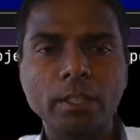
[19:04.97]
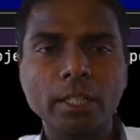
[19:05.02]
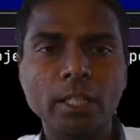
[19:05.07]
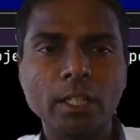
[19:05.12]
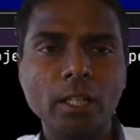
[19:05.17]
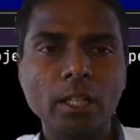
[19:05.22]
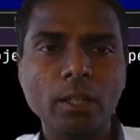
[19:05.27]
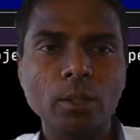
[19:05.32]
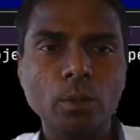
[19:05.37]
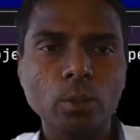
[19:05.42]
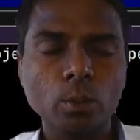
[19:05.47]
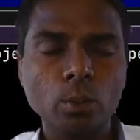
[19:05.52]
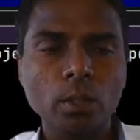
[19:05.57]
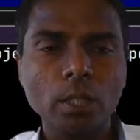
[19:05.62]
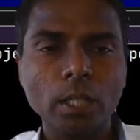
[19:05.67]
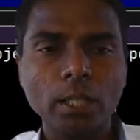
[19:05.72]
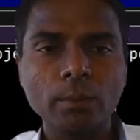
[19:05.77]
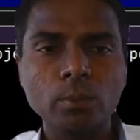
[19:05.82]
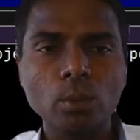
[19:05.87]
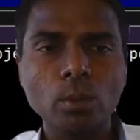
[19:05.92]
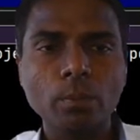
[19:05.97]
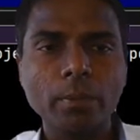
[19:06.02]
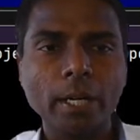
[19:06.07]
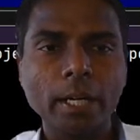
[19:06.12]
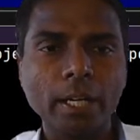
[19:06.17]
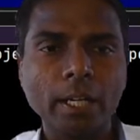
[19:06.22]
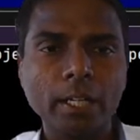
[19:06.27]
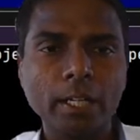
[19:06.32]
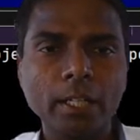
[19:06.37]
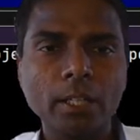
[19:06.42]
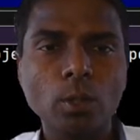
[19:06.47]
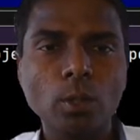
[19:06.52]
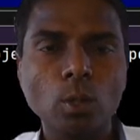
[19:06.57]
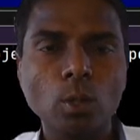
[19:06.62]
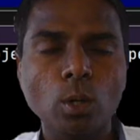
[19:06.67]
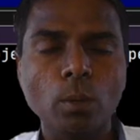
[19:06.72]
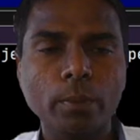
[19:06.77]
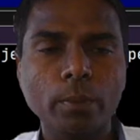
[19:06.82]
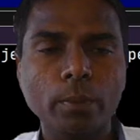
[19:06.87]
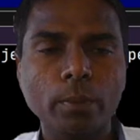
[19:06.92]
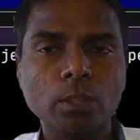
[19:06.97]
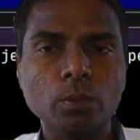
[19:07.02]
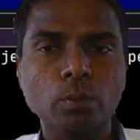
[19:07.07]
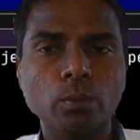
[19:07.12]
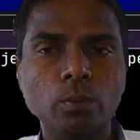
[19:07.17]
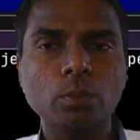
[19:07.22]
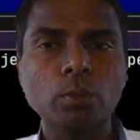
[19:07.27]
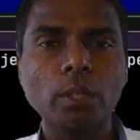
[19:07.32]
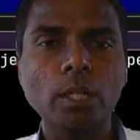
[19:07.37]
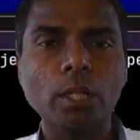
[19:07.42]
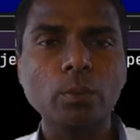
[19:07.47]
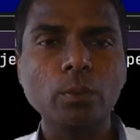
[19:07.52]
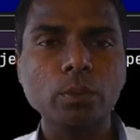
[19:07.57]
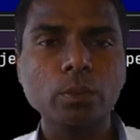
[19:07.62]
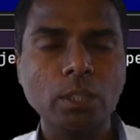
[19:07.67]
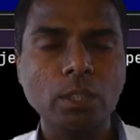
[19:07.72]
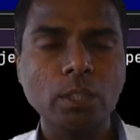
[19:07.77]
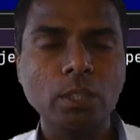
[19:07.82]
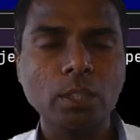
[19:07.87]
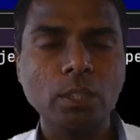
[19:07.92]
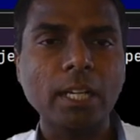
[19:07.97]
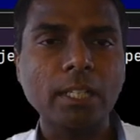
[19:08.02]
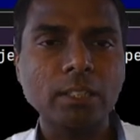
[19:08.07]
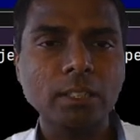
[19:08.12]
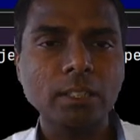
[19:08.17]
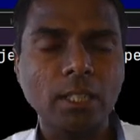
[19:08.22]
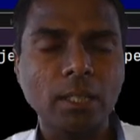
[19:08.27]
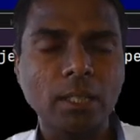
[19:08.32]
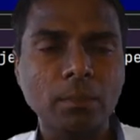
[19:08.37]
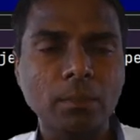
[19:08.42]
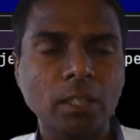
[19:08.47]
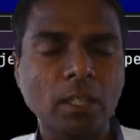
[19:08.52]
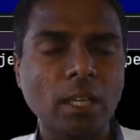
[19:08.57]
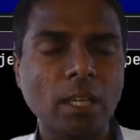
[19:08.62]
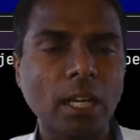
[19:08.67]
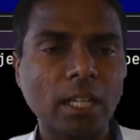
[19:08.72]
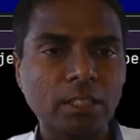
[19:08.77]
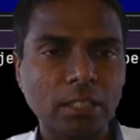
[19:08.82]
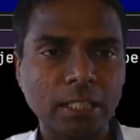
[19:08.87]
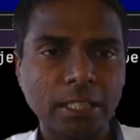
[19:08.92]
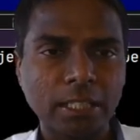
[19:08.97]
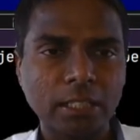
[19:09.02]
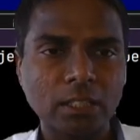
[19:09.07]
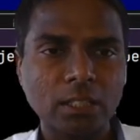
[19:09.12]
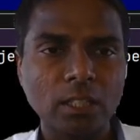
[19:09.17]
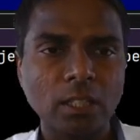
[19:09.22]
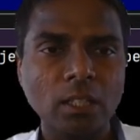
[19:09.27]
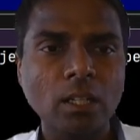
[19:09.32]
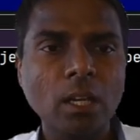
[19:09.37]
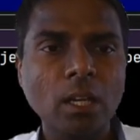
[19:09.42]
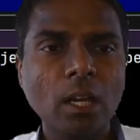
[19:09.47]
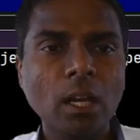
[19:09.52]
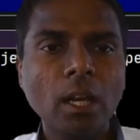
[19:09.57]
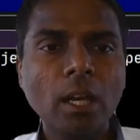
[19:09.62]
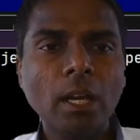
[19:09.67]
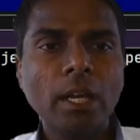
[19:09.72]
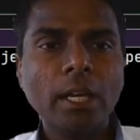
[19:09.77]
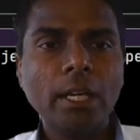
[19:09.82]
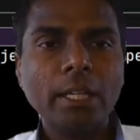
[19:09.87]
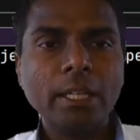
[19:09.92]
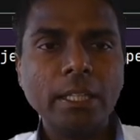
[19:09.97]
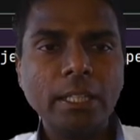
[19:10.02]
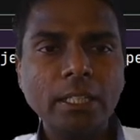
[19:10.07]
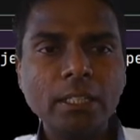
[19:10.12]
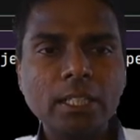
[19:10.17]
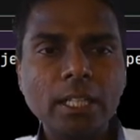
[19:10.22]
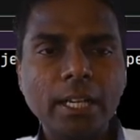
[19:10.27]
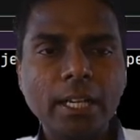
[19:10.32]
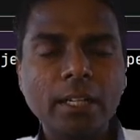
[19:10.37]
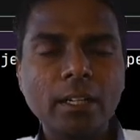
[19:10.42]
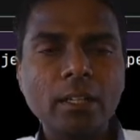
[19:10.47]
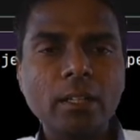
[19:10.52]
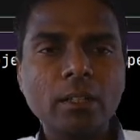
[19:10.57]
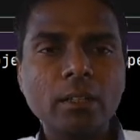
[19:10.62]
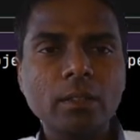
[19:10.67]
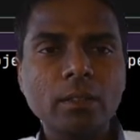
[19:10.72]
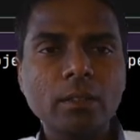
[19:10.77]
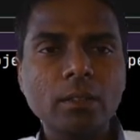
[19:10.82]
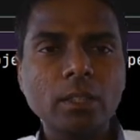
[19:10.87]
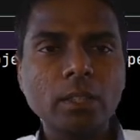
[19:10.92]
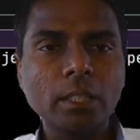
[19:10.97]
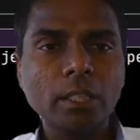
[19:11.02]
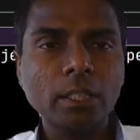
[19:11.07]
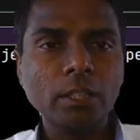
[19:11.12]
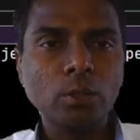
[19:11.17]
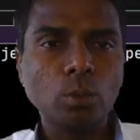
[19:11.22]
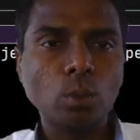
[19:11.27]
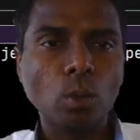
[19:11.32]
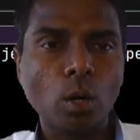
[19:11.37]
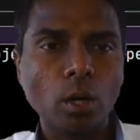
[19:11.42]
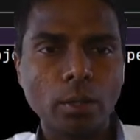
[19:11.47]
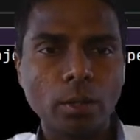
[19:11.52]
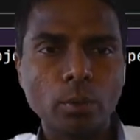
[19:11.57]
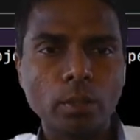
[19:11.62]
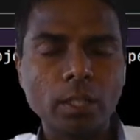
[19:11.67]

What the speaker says: There are two types of identity operators which we have seen last time in last lecture, is and is not.